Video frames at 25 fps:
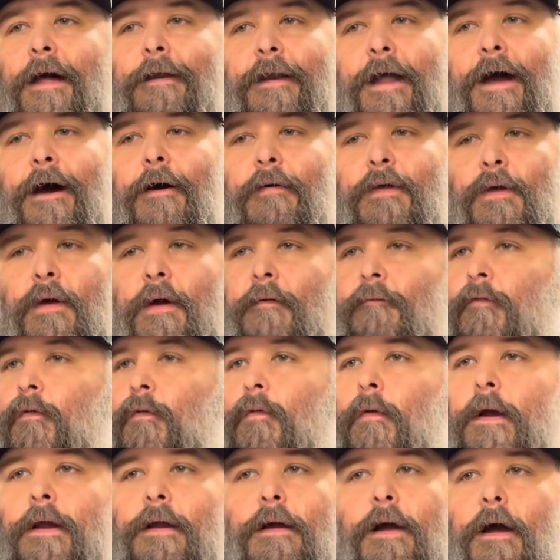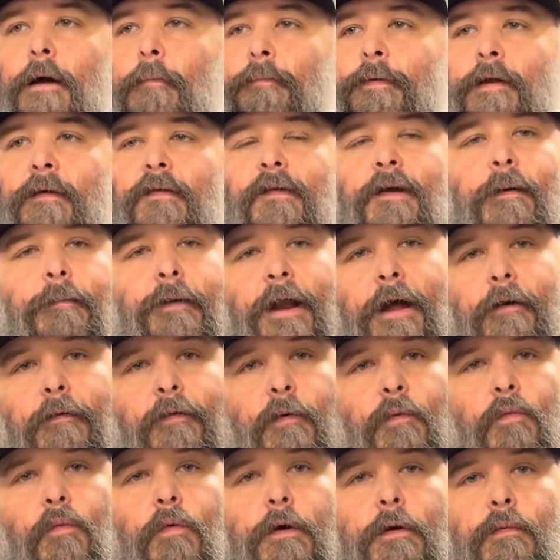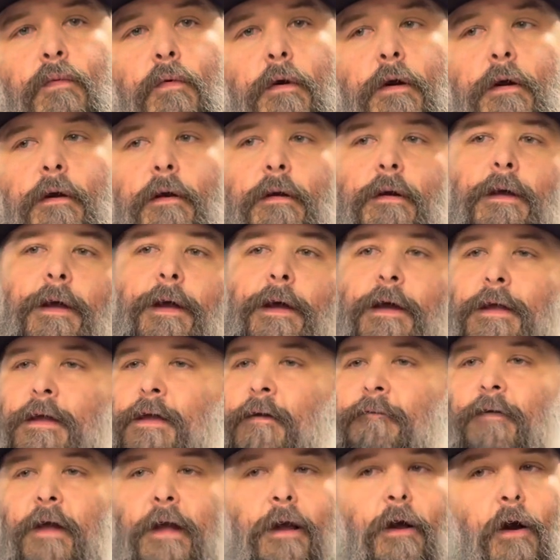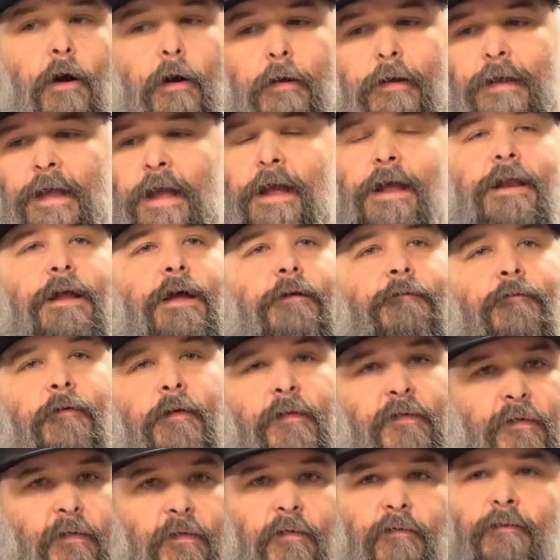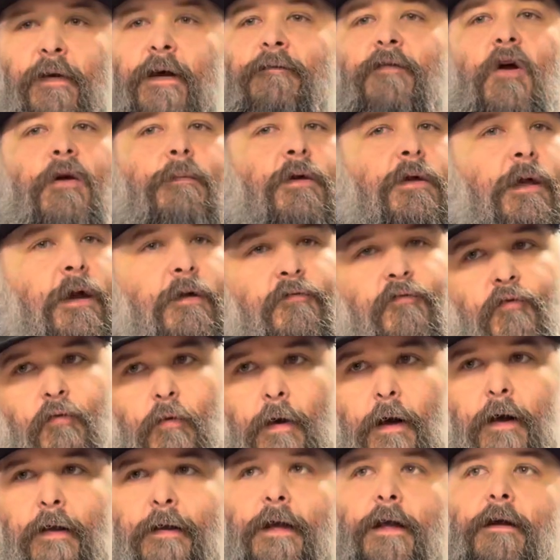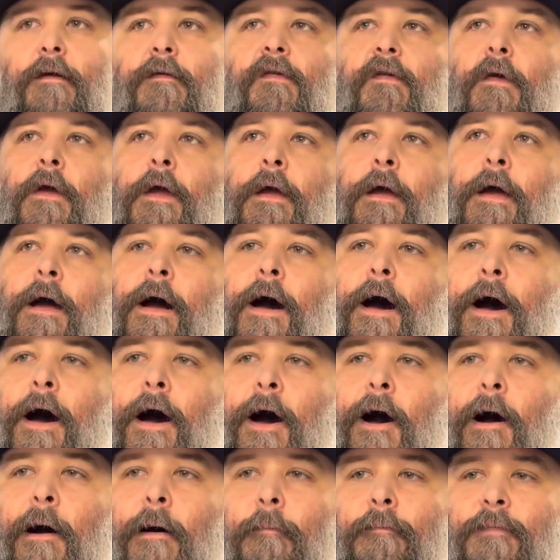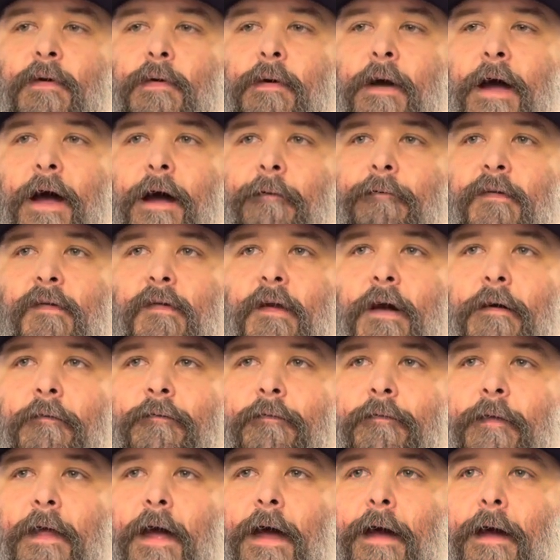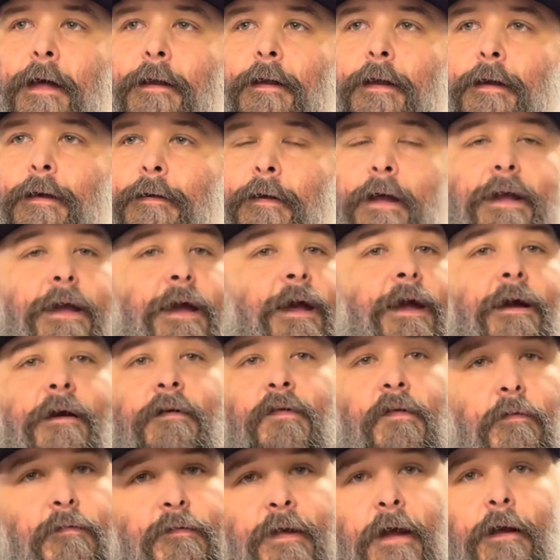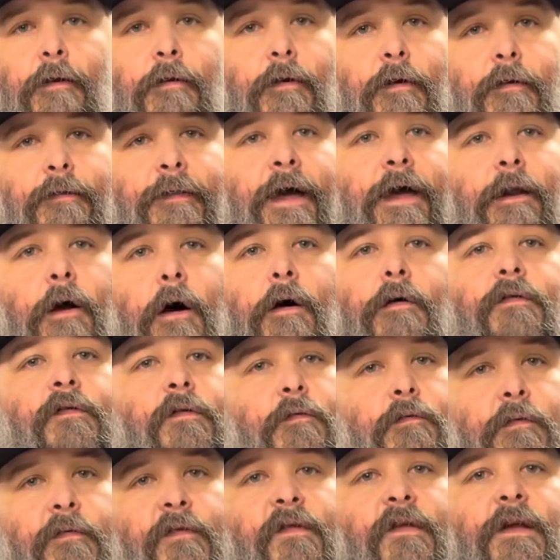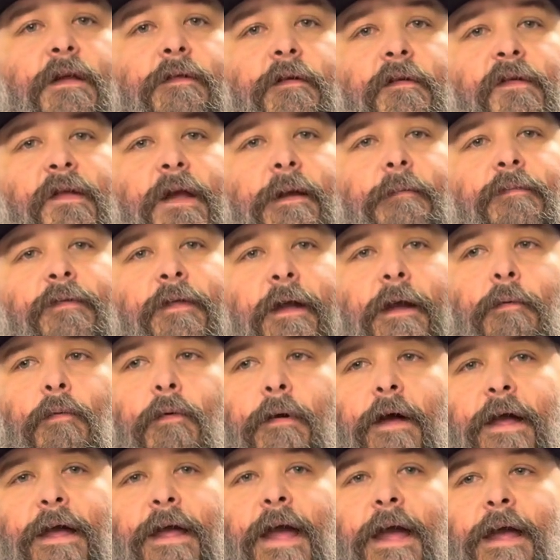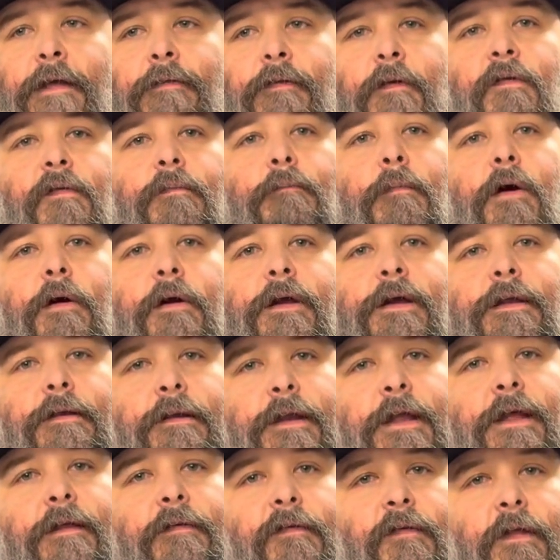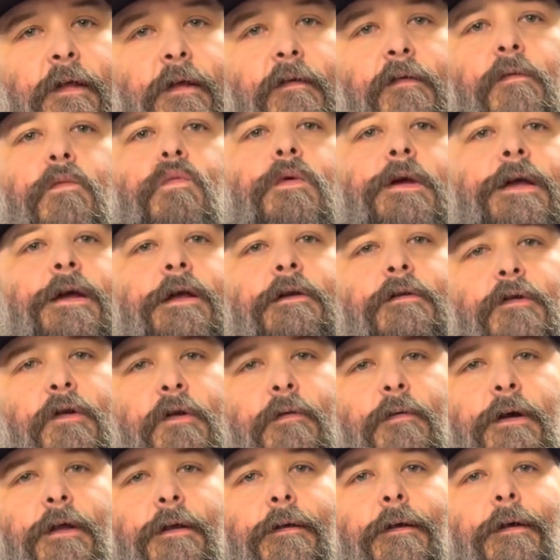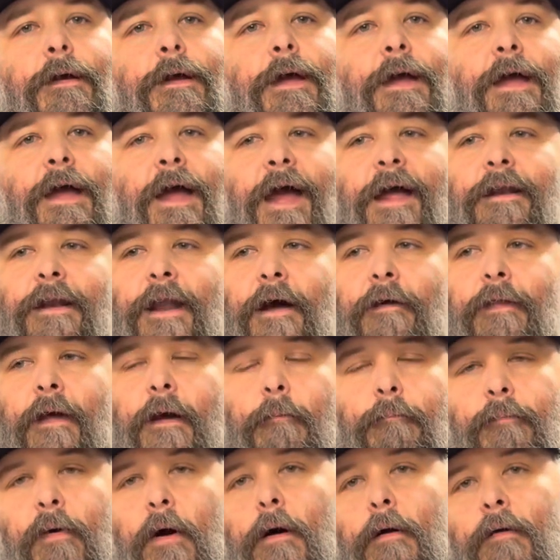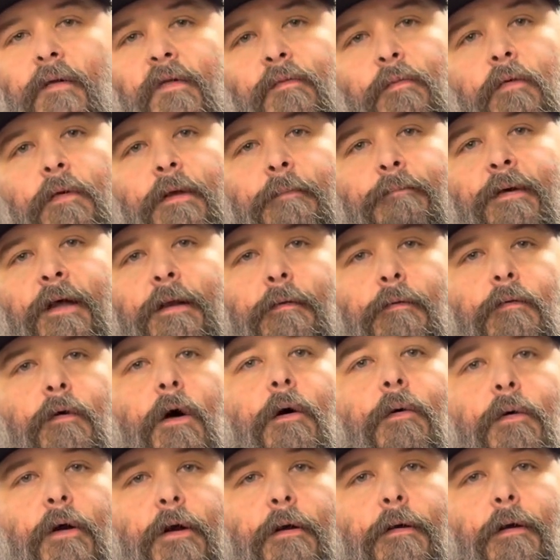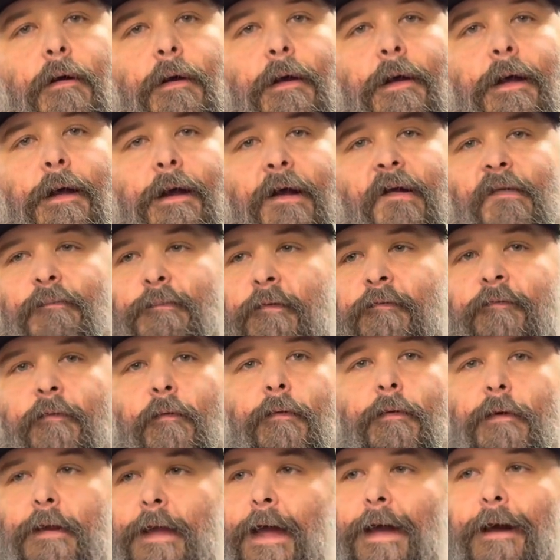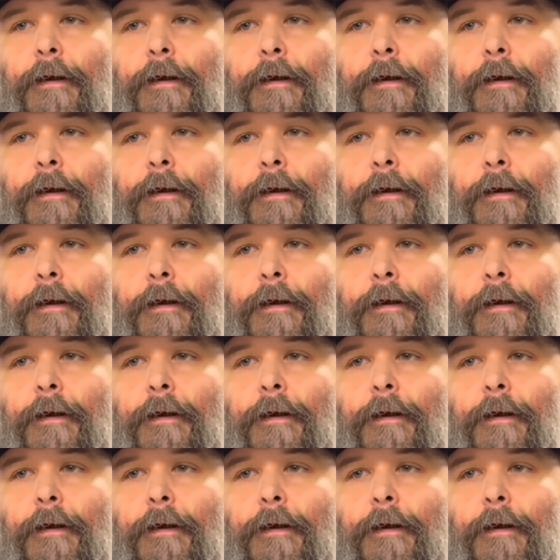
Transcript: And now you have great companies coming out of the woodwork. You have like Arcadia, for instance, by Vitamin Electronics. You have stuff that like Exoterra that also see the same thing. We're like, hey, this market needs this. We can do it. And now that bar has really been lower. Because before,